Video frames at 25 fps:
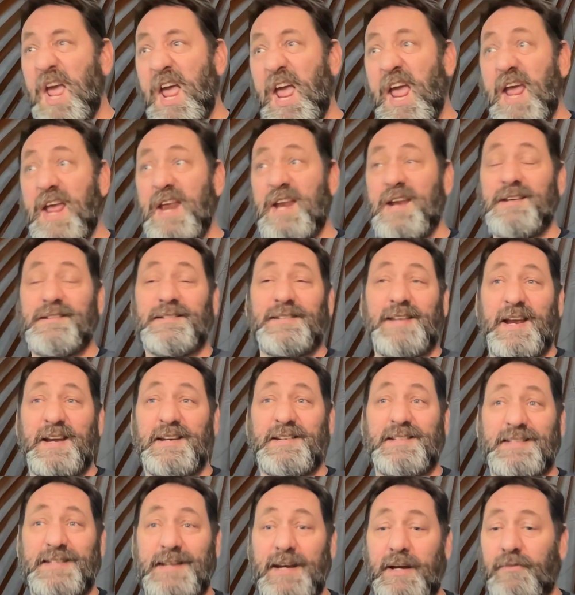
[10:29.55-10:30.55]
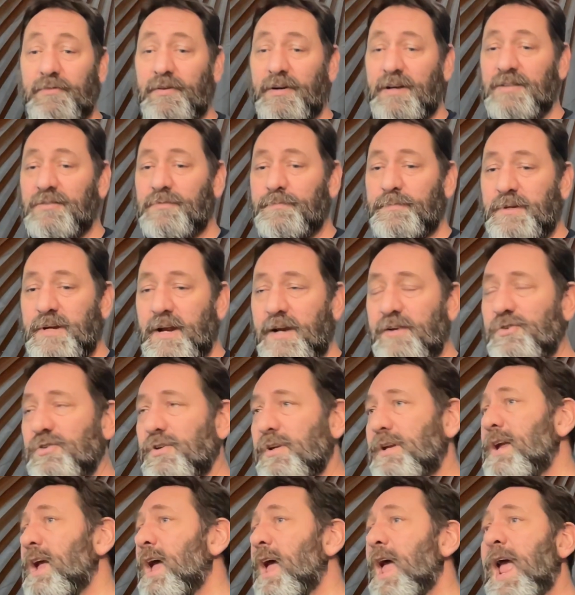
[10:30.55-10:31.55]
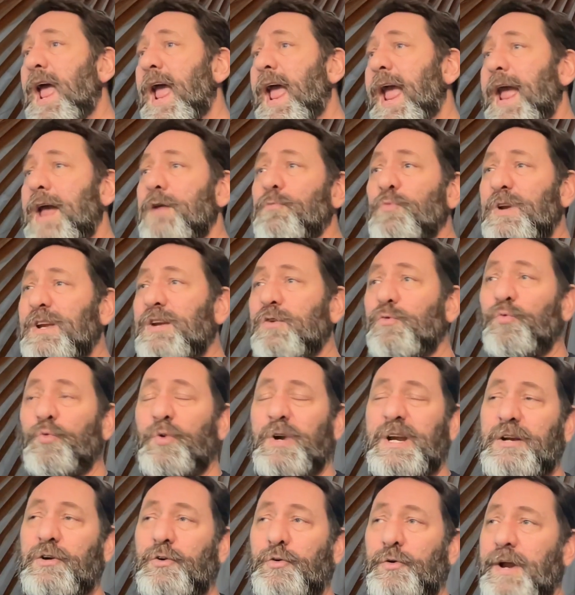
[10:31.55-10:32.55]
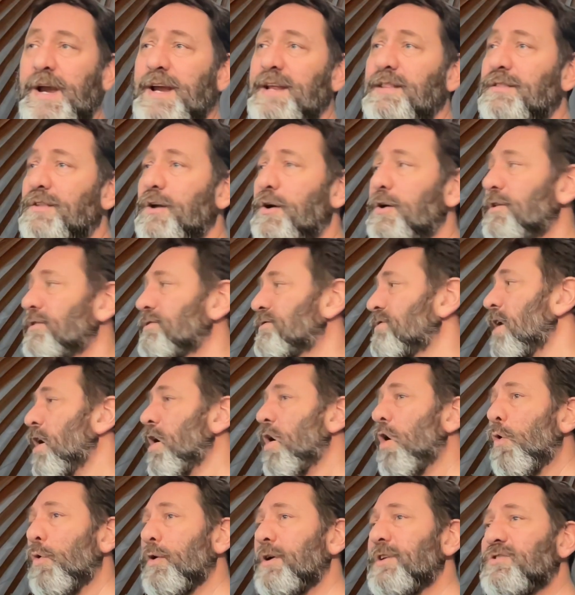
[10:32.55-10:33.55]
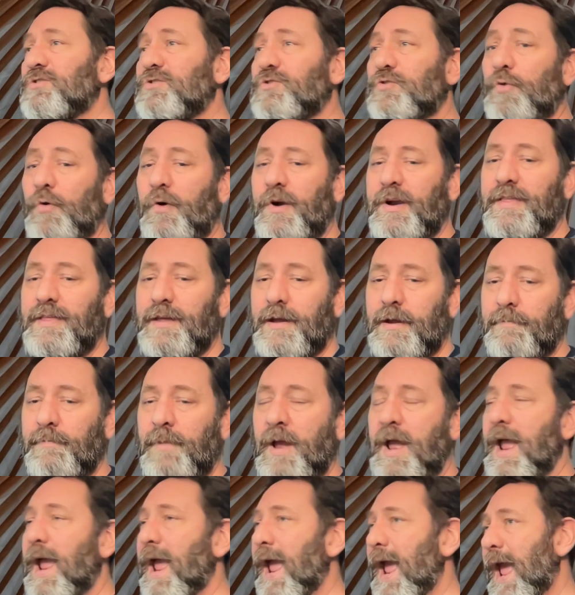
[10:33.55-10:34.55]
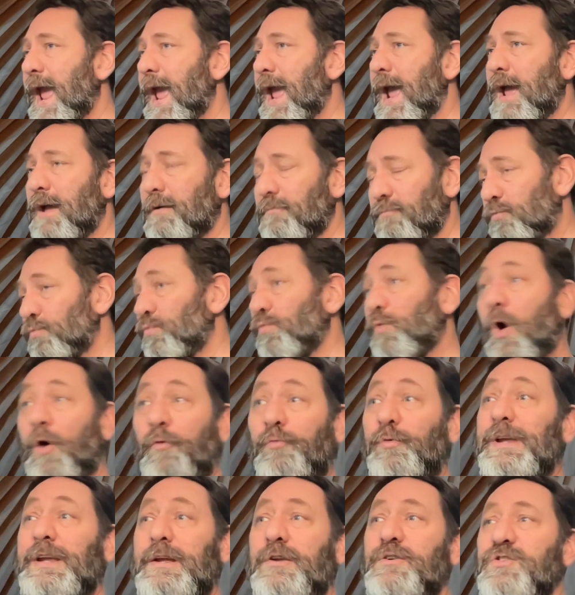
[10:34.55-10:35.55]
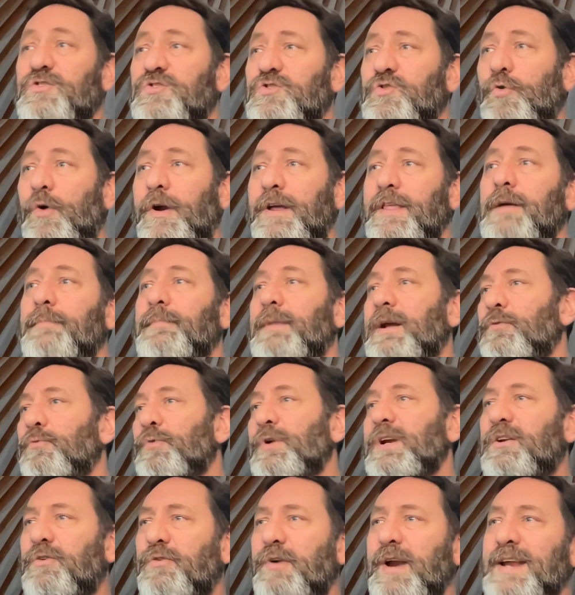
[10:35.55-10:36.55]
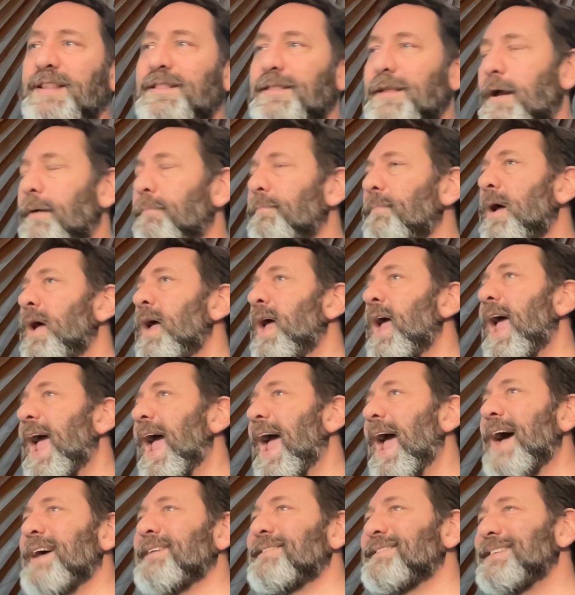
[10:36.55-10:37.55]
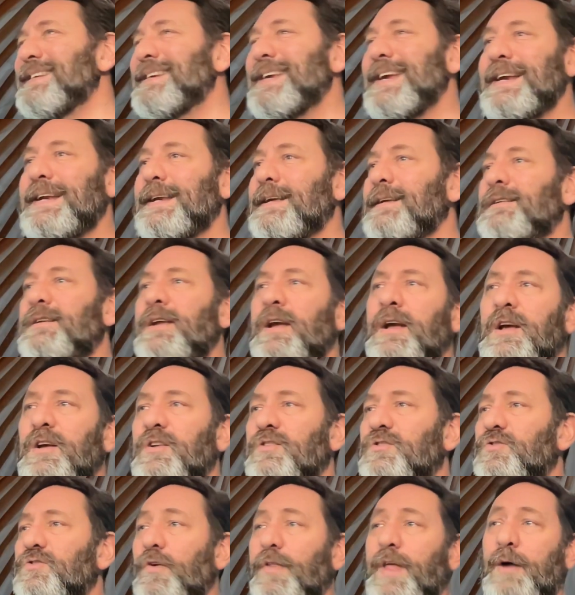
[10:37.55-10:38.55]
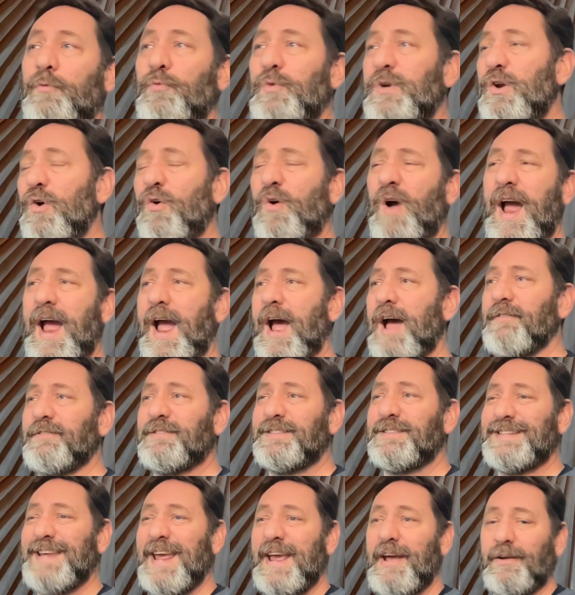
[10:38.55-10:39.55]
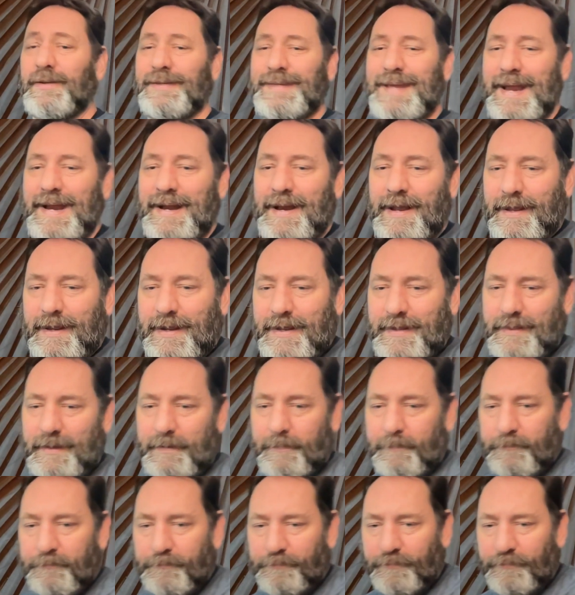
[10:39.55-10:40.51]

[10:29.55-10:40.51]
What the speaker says: It is asynchronous potentially, and we can recreate those or destroy them. We can destroy them and recreate them as needed so that we don't have stale data in them.